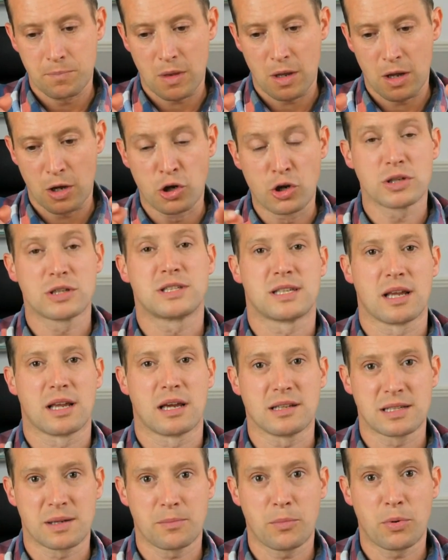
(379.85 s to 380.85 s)
A good
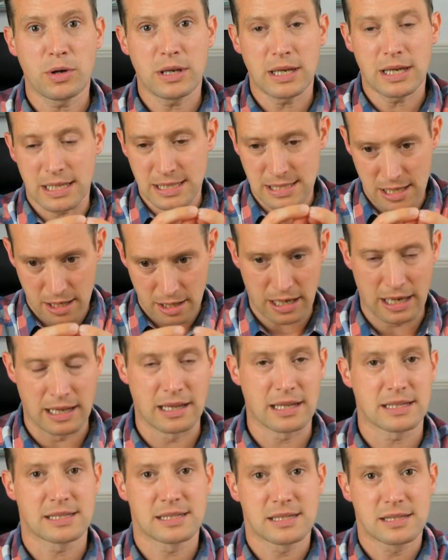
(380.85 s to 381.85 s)
starting point is, okay,
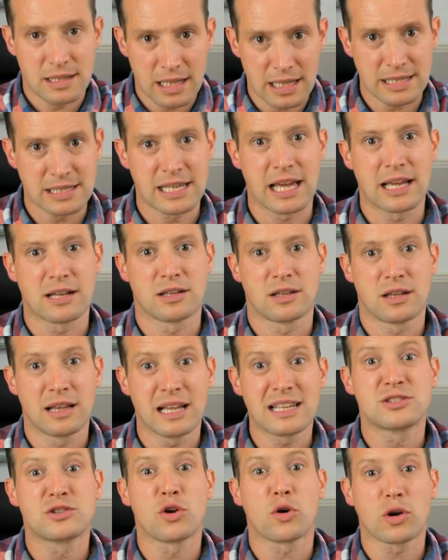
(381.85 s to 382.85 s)
let's
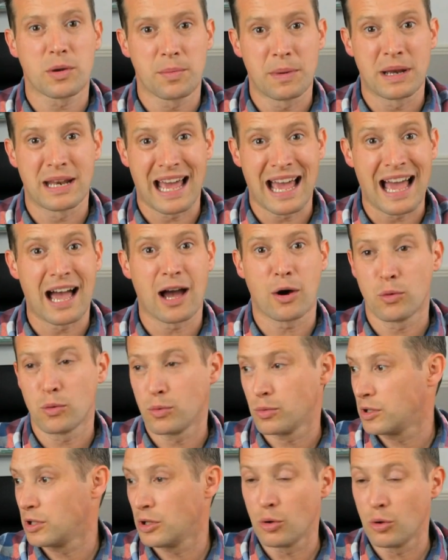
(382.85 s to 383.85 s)
document
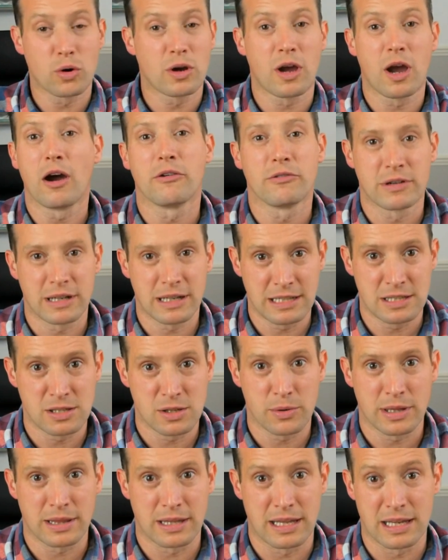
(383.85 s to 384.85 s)
how you're currently
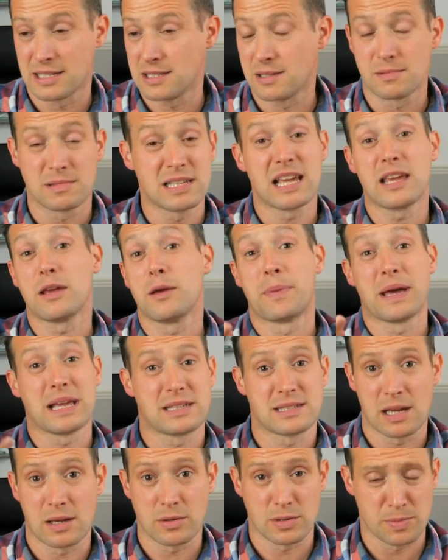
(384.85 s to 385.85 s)
doing this, and take your best
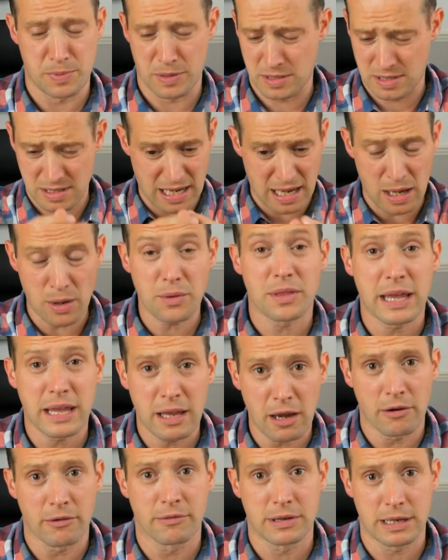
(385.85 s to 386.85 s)
salesperson. How are they
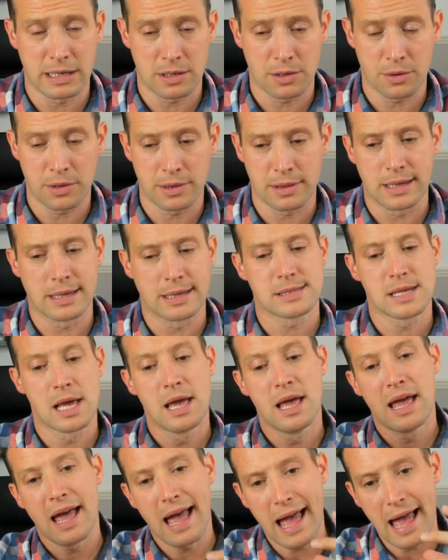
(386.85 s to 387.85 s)
currently doing this?
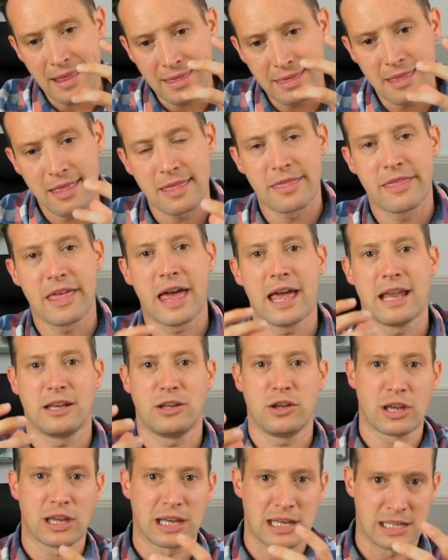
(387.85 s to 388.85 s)
And then
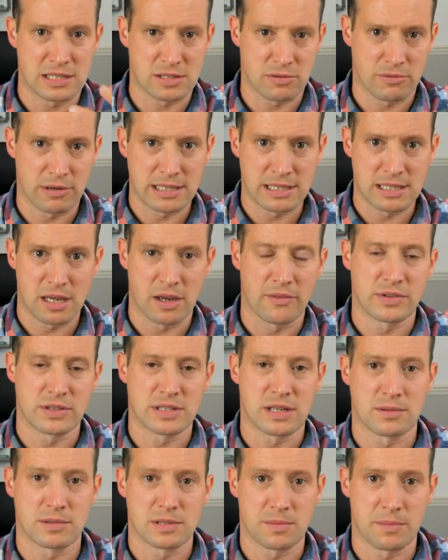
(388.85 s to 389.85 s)
you can iterate it over
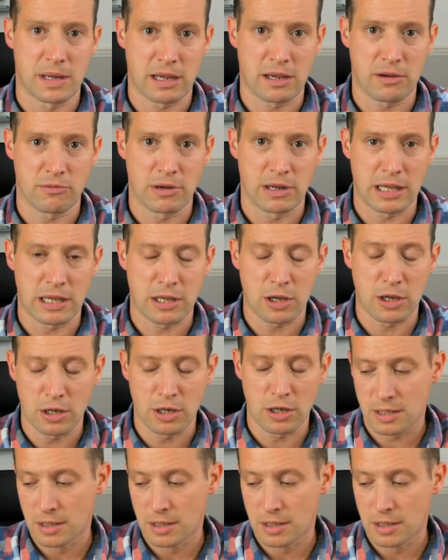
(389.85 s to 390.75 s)
time to make it really good.